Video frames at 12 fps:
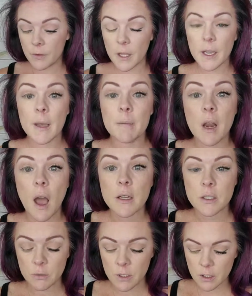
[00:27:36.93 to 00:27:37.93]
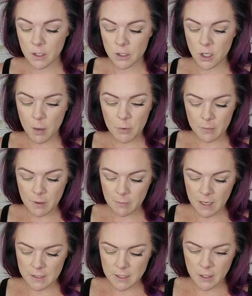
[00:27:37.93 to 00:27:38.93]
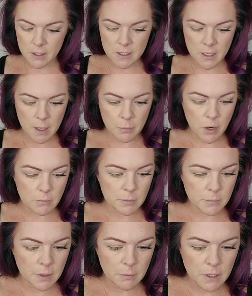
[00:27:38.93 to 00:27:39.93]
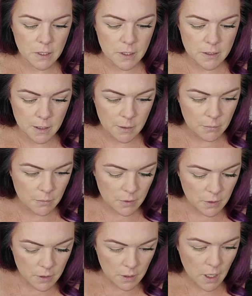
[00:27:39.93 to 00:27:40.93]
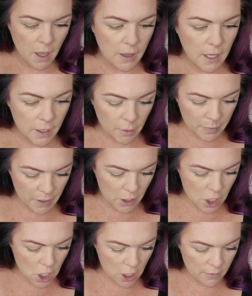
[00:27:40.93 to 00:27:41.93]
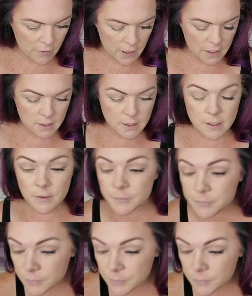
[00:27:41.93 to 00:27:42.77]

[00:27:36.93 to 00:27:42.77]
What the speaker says: feel like I'm not doing a good job with my mascara today, probably because I'm a little bit nervous.